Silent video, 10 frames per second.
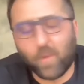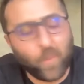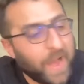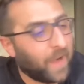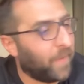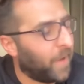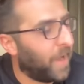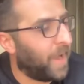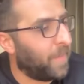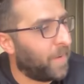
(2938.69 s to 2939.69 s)

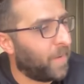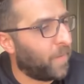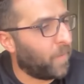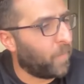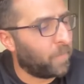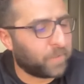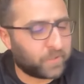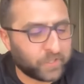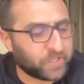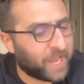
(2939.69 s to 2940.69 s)
Wow.
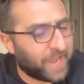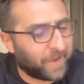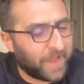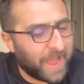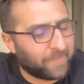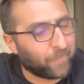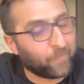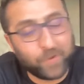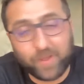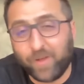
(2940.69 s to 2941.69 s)
Patricia and I are going to have a
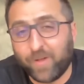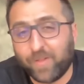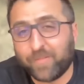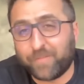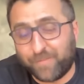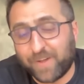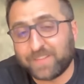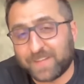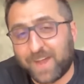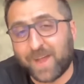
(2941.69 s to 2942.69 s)
real
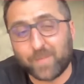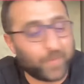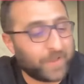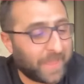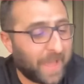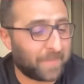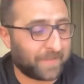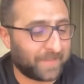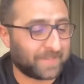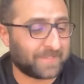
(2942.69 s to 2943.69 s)
fun time
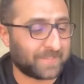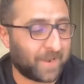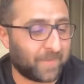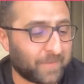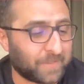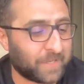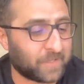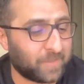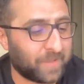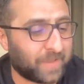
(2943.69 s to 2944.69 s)
recapping this
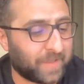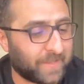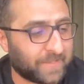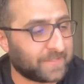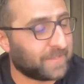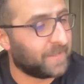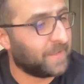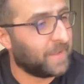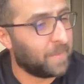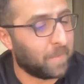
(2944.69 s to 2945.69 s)
conversation because
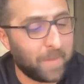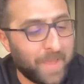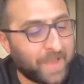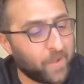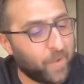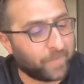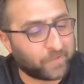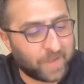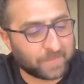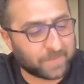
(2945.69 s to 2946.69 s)
my man, you
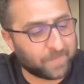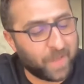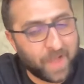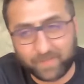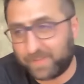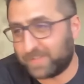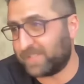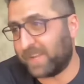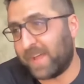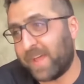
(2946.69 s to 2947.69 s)
have dropped some
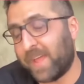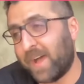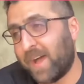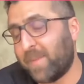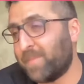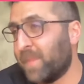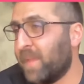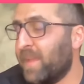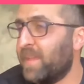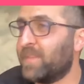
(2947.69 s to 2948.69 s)
knowledge today.
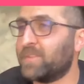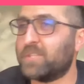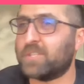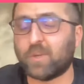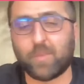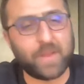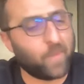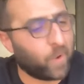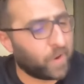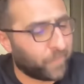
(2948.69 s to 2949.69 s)
There's just so many
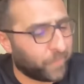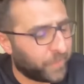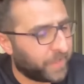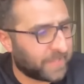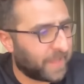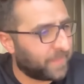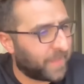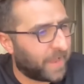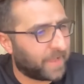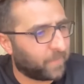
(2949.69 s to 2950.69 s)
wonderful things
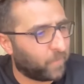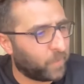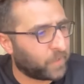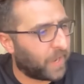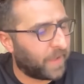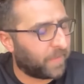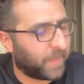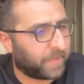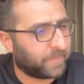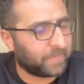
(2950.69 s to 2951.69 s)
that I
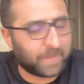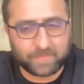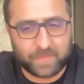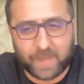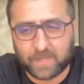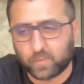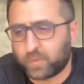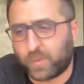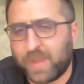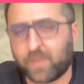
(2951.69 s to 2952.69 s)
just
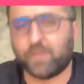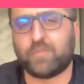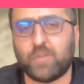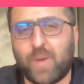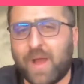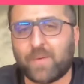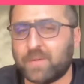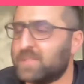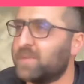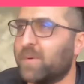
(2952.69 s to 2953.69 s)
wish we had another 2
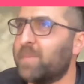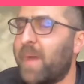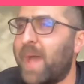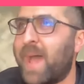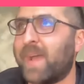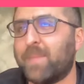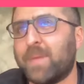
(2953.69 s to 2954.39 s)
hours to unpack.